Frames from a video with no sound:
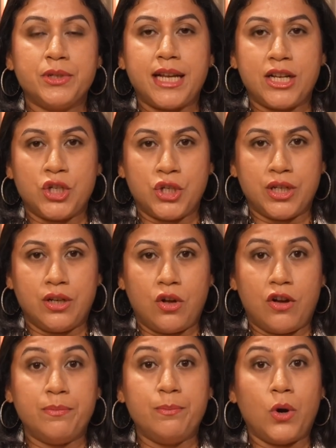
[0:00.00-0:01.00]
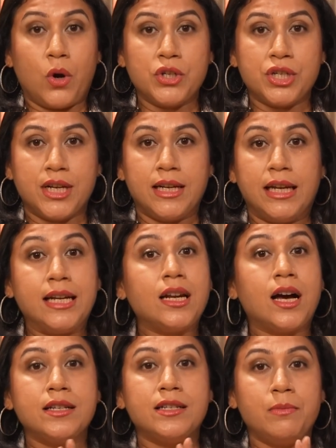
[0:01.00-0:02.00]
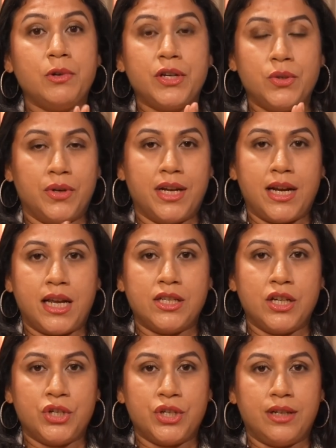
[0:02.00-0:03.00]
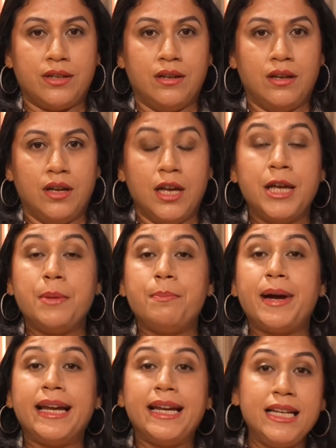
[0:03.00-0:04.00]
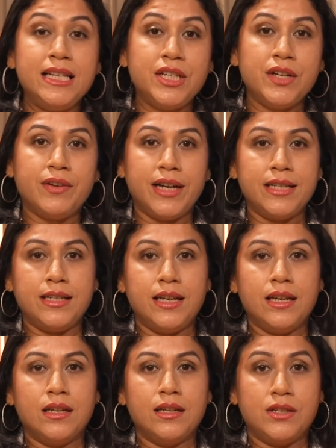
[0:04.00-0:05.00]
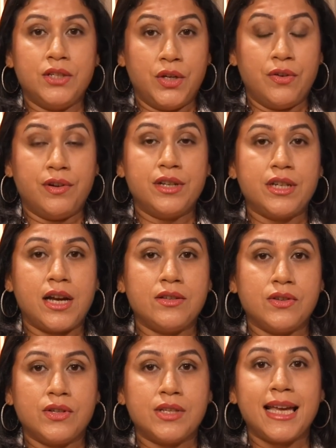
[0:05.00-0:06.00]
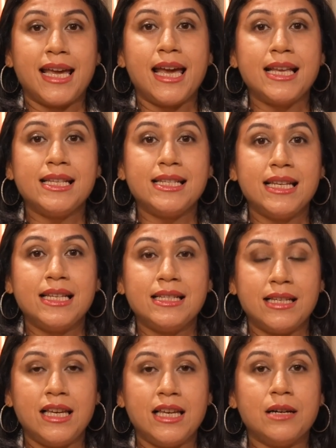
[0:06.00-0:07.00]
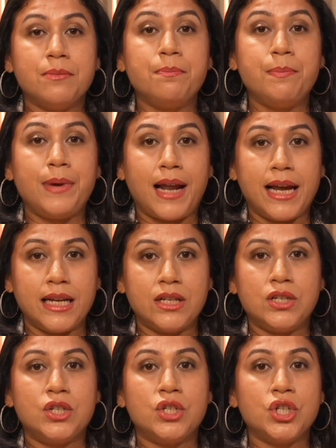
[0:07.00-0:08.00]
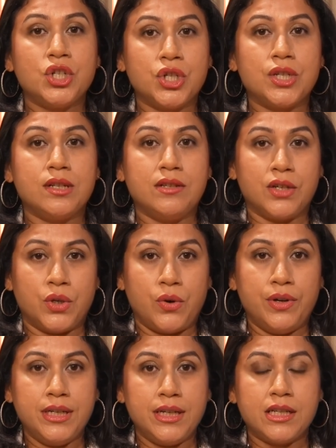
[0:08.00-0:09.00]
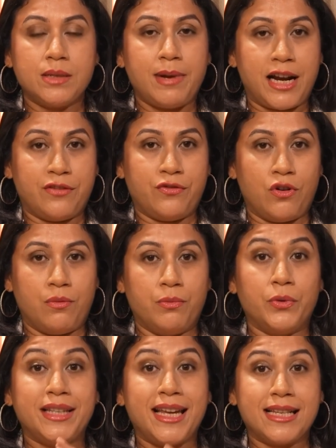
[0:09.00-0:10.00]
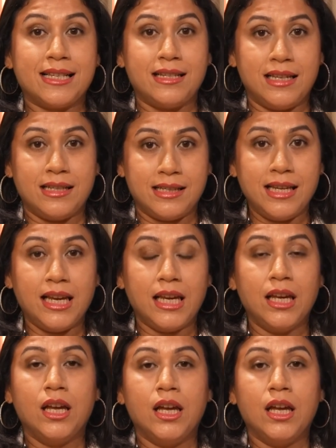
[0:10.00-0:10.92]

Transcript: potential of blockchain in RWA tokenization. By integrating Securitize's SEC compliant digital securities platform with XDC,